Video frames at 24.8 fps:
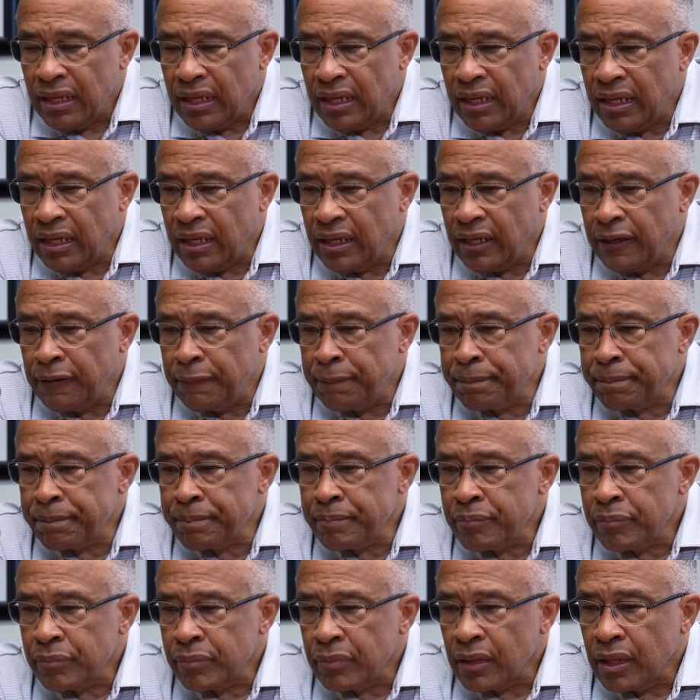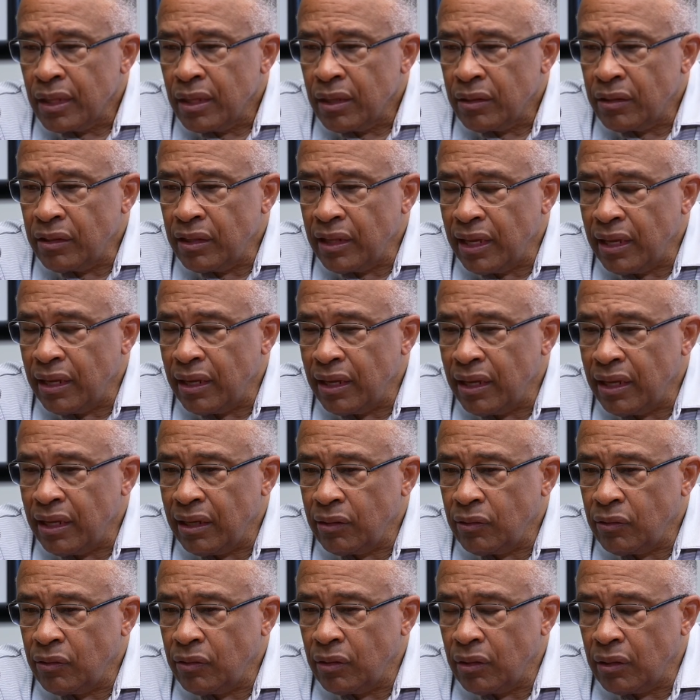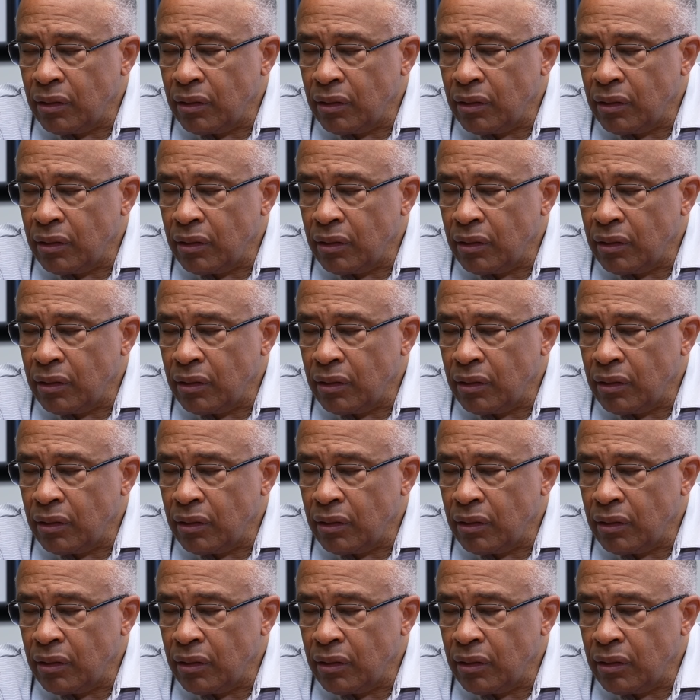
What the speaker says: that